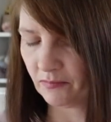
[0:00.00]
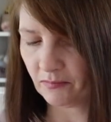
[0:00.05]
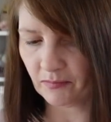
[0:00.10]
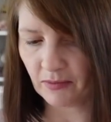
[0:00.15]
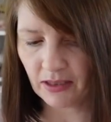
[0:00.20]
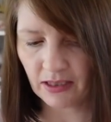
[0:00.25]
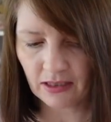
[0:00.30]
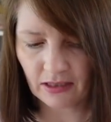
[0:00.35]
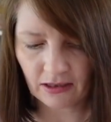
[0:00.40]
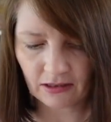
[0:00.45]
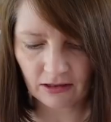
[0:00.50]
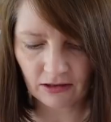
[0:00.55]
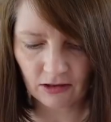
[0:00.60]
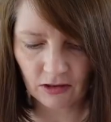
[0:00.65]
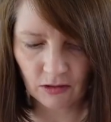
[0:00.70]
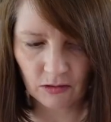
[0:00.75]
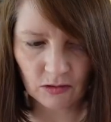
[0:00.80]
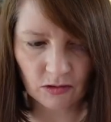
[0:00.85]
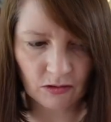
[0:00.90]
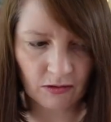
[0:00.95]
Made a
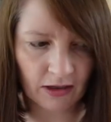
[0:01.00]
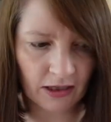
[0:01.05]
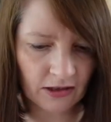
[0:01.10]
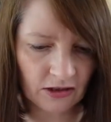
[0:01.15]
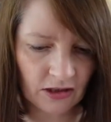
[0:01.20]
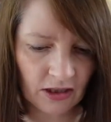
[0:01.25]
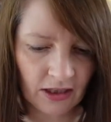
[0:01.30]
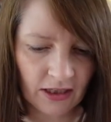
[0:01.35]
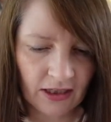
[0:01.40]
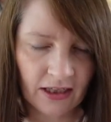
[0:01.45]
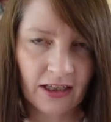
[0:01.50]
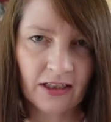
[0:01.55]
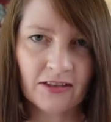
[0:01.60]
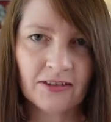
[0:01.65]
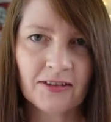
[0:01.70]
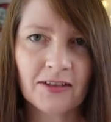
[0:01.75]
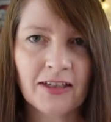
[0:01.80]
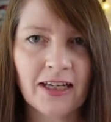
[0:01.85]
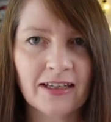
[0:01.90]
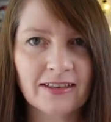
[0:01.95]
huge crash.
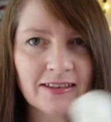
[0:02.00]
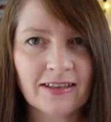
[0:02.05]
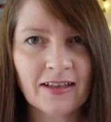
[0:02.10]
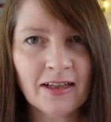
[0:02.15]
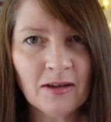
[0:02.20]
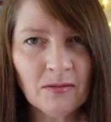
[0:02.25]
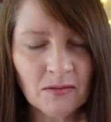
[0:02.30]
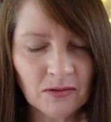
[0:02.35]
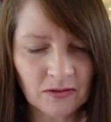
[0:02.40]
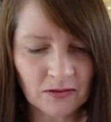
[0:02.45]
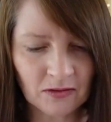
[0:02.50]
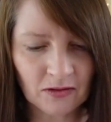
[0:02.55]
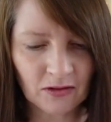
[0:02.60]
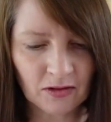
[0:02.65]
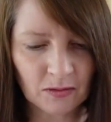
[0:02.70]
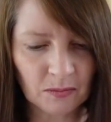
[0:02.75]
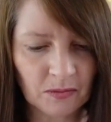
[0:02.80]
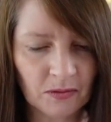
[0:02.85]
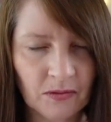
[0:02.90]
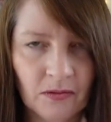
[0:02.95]
So yeah, so that wasn't
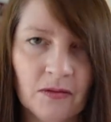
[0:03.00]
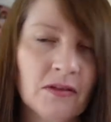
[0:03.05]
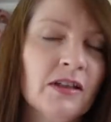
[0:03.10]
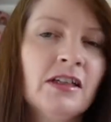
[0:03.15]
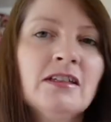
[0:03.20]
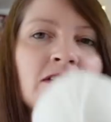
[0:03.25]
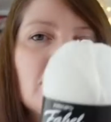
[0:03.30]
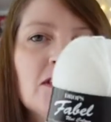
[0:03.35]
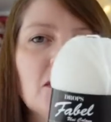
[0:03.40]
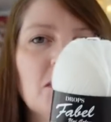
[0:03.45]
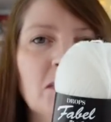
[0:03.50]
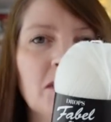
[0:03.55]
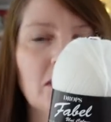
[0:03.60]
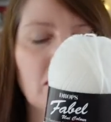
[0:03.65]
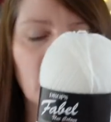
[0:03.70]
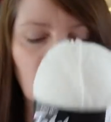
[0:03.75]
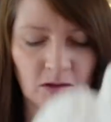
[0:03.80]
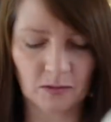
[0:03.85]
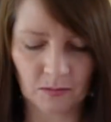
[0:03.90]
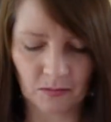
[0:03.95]
suitable. These two weren't
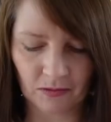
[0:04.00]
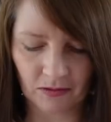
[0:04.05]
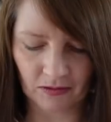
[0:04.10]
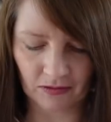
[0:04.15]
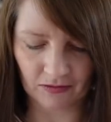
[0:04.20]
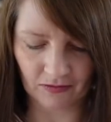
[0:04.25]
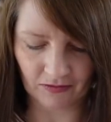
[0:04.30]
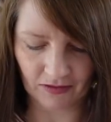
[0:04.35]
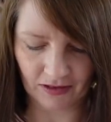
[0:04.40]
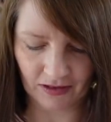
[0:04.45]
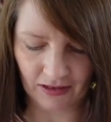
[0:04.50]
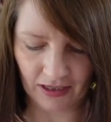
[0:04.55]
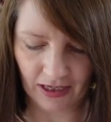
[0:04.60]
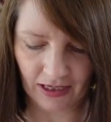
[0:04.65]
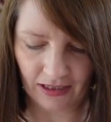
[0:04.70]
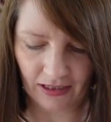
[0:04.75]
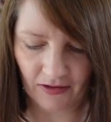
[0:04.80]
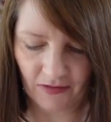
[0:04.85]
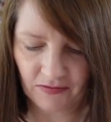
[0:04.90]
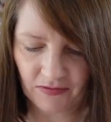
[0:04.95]
suitable because of
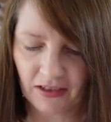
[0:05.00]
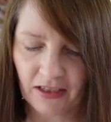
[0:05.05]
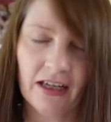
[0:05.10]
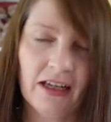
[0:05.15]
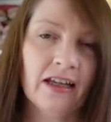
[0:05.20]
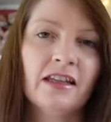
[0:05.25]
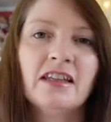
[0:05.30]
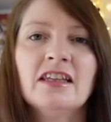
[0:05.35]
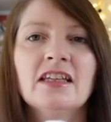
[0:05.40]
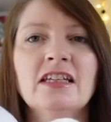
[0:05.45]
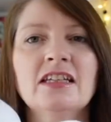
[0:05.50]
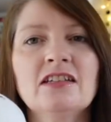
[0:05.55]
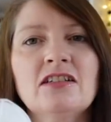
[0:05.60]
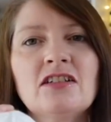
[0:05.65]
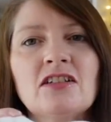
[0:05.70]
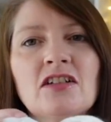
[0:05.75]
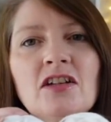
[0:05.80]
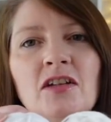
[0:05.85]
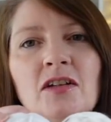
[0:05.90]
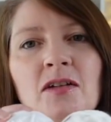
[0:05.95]
colour. And these
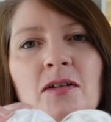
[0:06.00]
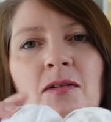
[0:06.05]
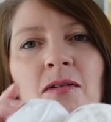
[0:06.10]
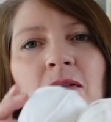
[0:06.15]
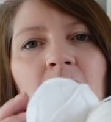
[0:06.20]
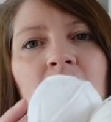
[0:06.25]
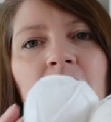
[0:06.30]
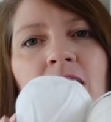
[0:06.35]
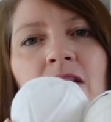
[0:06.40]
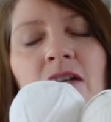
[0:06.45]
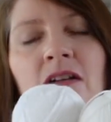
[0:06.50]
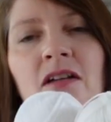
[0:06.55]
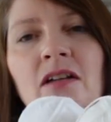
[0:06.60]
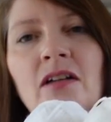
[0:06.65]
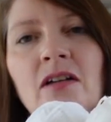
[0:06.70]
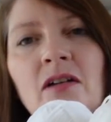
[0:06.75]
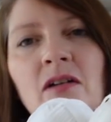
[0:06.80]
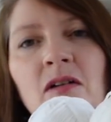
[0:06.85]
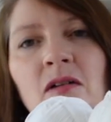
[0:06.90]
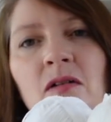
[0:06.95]
two,
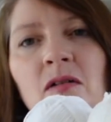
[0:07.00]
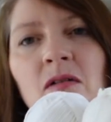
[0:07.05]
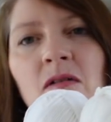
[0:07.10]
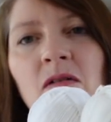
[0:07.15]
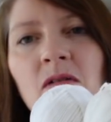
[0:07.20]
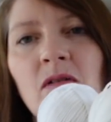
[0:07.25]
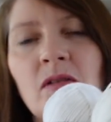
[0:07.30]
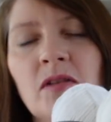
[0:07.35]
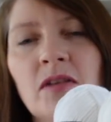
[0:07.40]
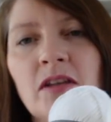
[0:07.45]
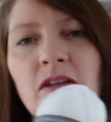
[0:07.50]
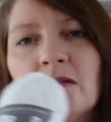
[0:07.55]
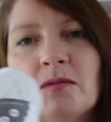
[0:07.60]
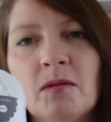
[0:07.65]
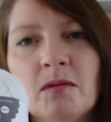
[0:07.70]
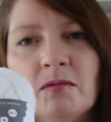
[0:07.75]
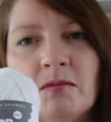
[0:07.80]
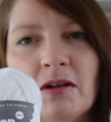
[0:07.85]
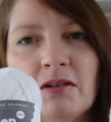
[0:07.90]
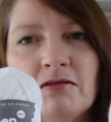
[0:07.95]
this
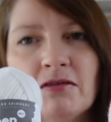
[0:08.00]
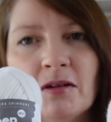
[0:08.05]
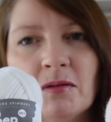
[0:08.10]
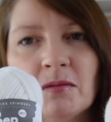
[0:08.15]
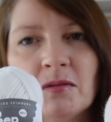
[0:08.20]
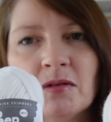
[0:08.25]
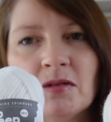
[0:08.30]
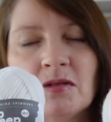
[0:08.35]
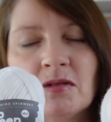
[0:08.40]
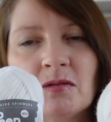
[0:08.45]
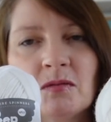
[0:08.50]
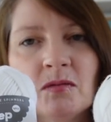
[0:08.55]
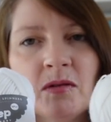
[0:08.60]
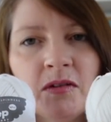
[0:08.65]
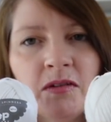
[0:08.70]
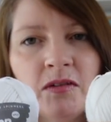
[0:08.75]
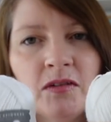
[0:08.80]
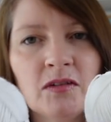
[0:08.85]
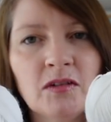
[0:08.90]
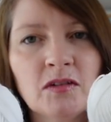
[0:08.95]
one I felt
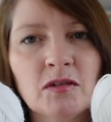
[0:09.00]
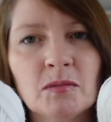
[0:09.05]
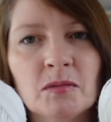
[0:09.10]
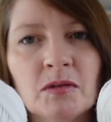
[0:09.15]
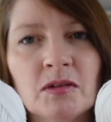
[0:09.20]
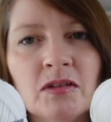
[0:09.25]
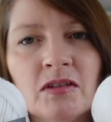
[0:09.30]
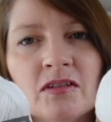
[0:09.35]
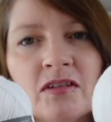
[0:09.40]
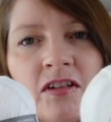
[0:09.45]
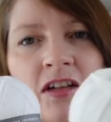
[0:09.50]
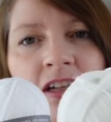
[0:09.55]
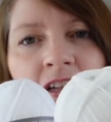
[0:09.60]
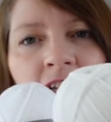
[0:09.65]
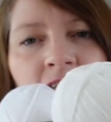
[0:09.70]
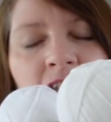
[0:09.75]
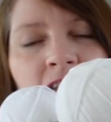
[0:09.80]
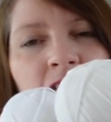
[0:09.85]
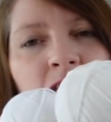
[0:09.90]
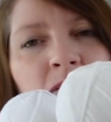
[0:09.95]
wasn't suitable because of colour,
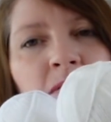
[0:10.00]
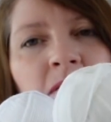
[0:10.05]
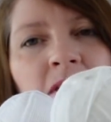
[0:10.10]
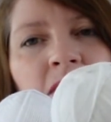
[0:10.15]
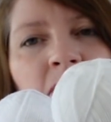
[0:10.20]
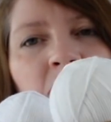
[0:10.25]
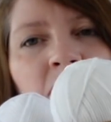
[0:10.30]
and this one I